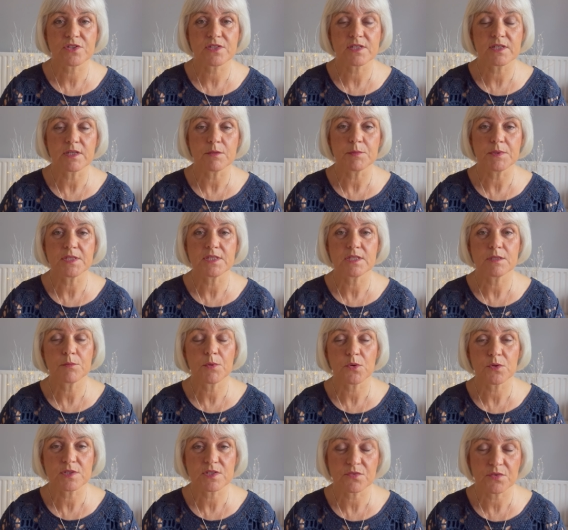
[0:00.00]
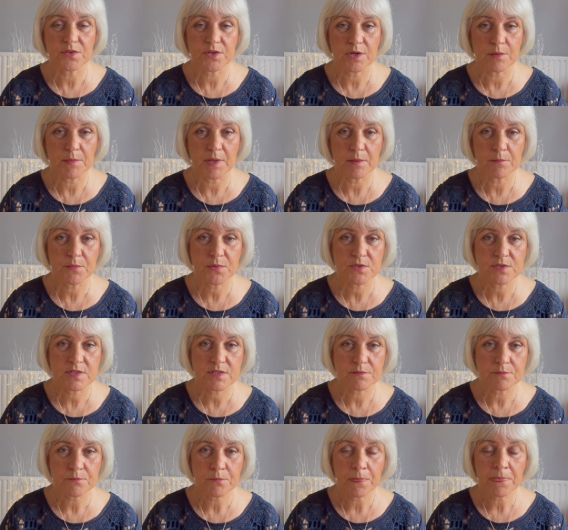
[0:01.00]
CPD points for their members.
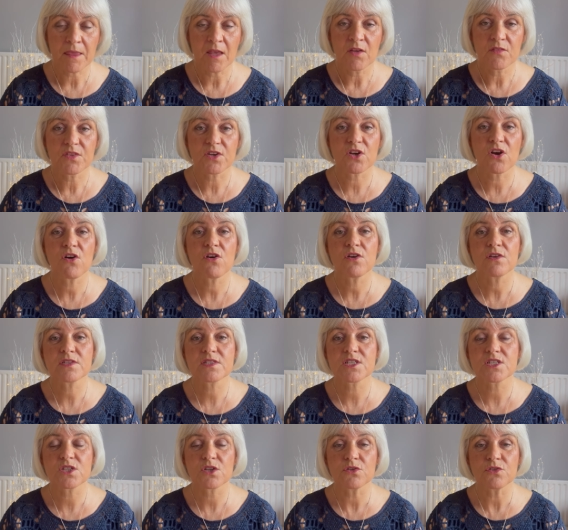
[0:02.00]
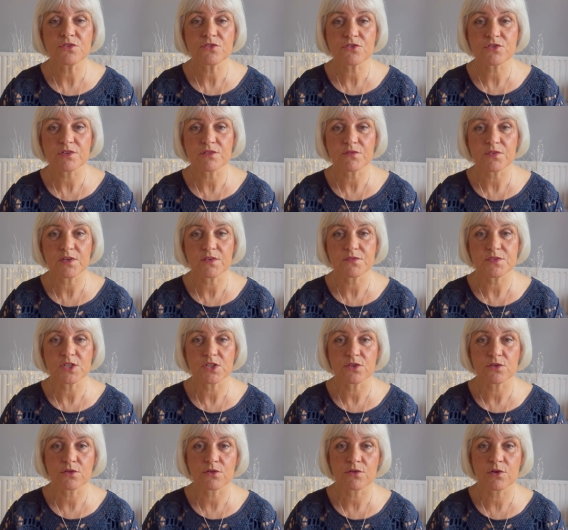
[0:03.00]
The cost is €150,
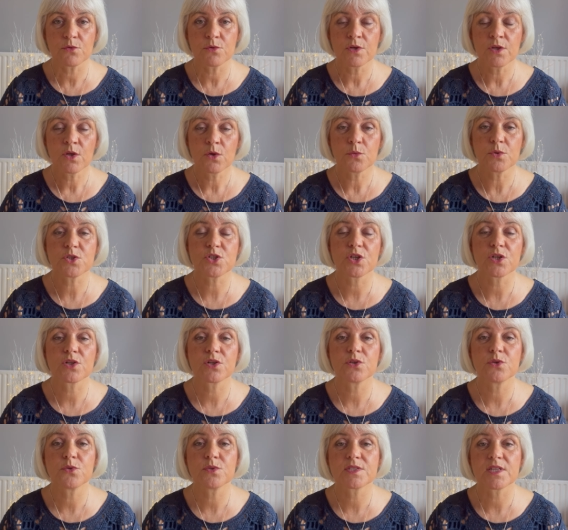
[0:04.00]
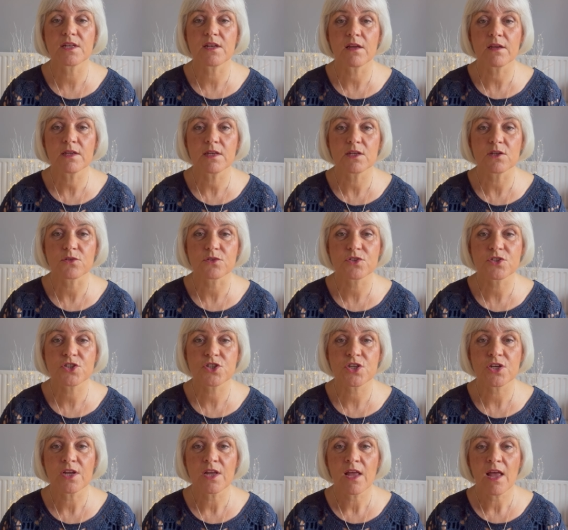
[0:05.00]
Euro, which includes a light
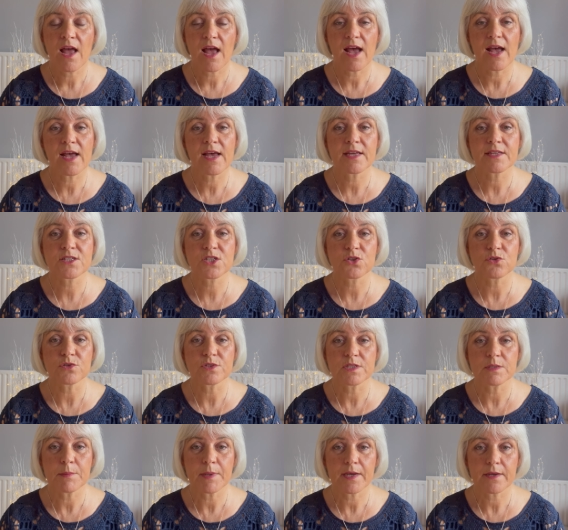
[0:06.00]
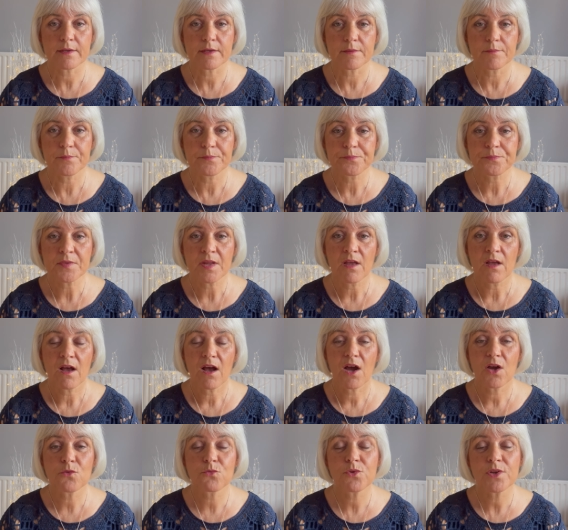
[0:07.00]
lunch and a goodie bag.
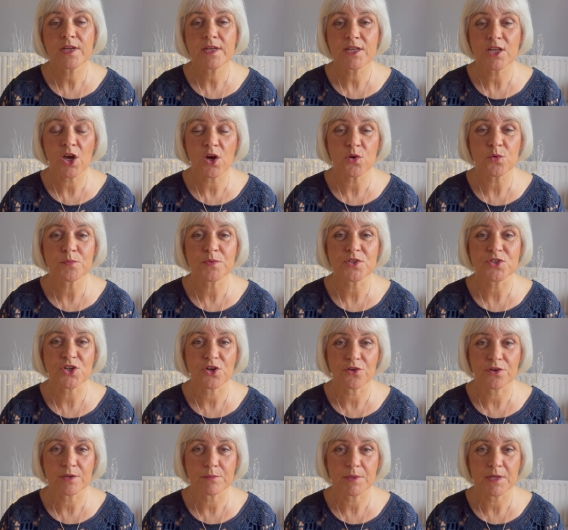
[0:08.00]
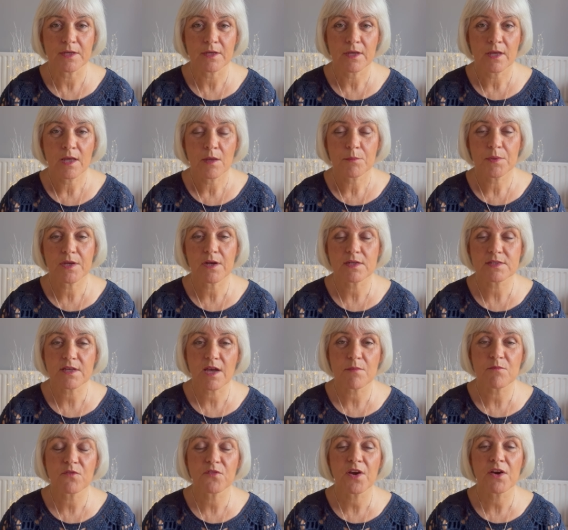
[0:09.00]
I really hope you join me because
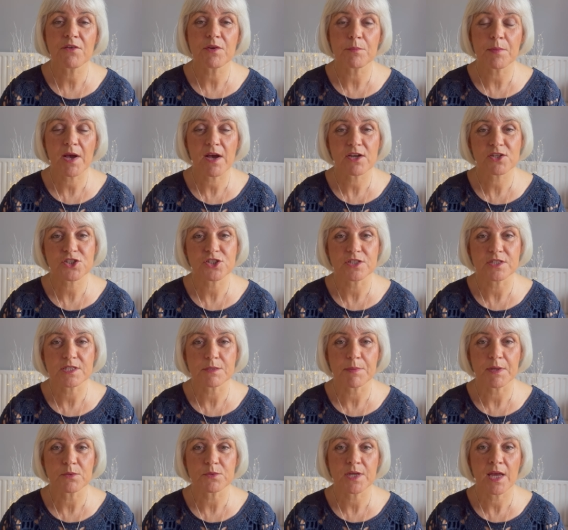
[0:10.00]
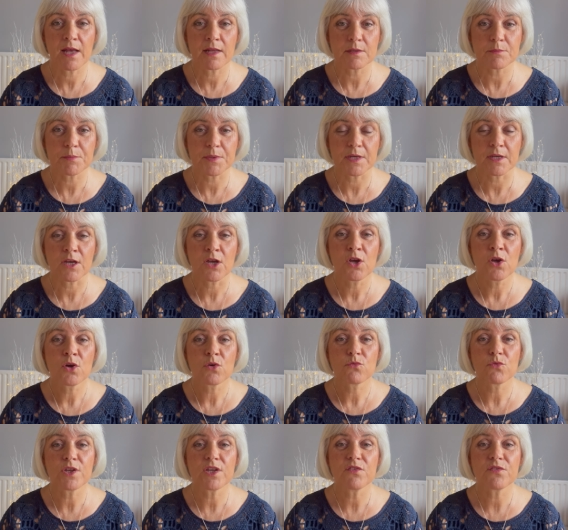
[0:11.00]
I'm very passionate about helping
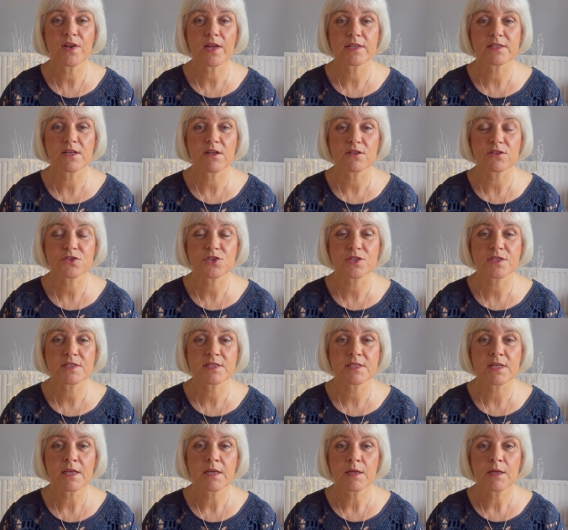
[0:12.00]
reflexologists